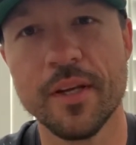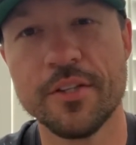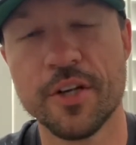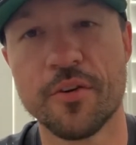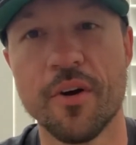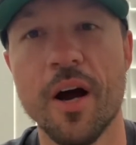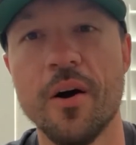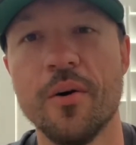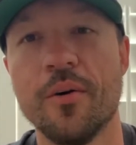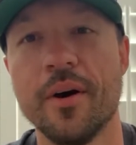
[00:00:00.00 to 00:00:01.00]
to
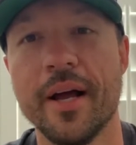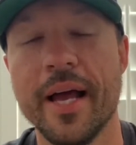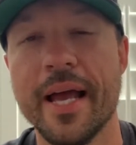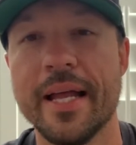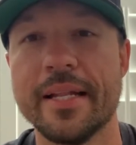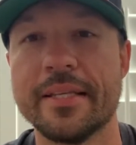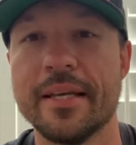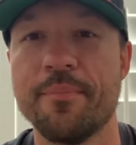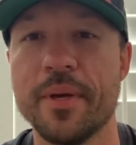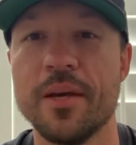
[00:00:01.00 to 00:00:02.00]
grow and
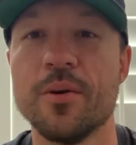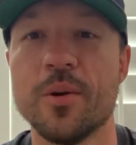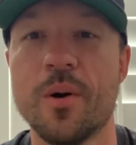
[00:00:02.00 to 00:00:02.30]
to be who you